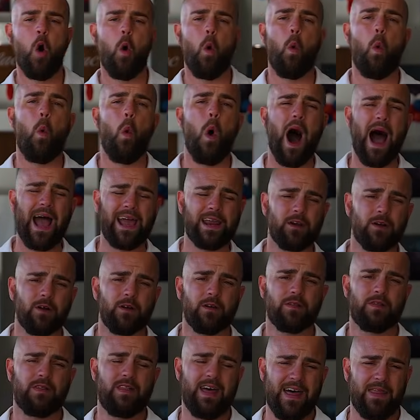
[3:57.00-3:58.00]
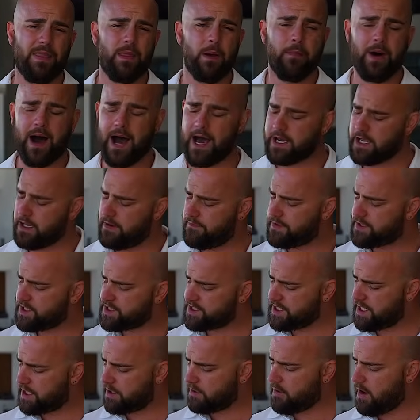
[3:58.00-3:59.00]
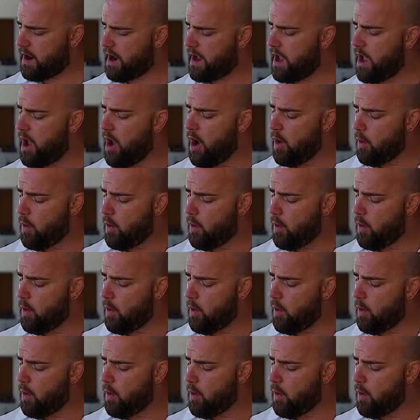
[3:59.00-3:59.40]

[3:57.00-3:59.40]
wider than the body of a Stingray.